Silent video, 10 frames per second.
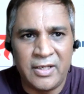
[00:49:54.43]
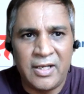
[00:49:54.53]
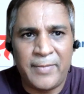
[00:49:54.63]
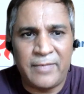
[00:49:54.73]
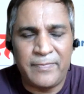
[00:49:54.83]

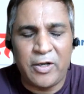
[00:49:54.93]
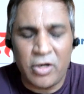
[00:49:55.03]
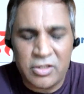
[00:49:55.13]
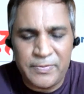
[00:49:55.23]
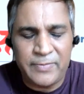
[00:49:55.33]
But
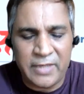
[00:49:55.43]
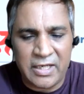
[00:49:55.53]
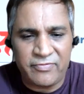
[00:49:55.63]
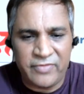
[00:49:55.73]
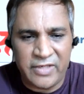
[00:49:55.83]
because people
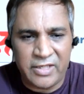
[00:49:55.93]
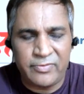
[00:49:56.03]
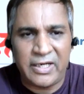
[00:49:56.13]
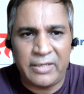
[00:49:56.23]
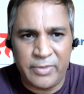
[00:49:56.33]
are
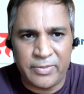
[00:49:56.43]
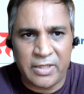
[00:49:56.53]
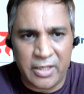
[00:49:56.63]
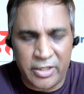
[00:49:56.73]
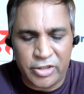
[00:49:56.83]
fearful and people
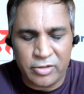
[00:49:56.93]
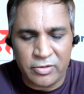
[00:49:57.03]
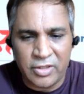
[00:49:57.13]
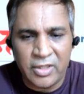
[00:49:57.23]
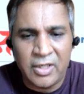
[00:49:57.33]
are
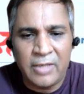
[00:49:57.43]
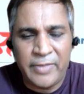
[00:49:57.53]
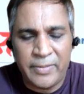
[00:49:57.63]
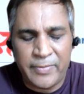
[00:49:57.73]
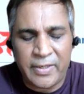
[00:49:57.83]
unsure,
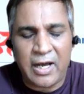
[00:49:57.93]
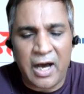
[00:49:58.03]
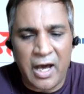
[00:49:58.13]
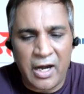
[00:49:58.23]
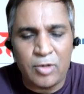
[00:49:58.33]
people
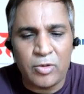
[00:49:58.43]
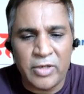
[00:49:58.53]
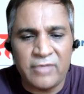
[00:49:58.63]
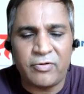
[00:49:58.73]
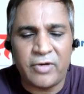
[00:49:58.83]
are
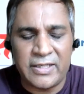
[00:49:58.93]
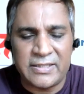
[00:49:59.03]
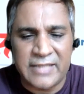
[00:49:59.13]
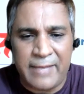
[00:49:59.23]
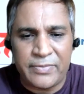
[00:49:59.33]
looking for
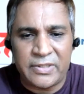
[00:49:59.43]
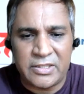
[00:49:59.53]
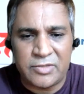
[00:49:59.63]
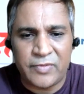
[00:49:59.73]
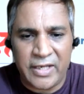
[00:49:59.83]

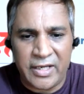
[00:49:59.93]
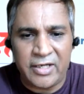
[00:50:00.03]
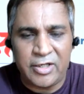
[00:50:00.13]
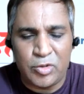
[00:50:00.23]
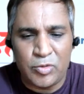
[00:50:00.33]
examples
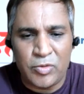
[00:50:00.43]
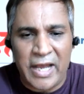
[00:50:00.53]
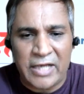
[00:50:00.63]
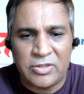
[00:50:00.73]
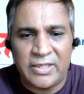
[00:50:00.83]
where you
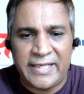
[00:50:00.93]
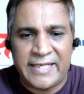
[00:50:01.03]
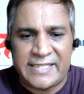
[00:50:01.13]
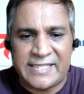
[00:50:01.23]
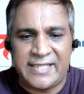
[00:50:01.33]
actually
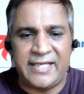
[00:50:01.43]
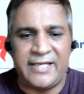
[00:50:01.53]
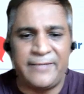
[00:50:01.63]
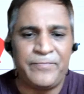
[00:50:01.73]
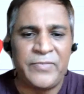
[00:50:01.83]
can
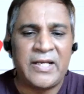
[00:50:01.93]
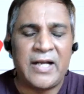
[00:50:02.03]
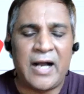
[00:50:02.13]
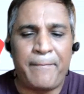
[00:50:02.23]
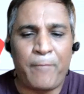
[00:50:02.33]
see a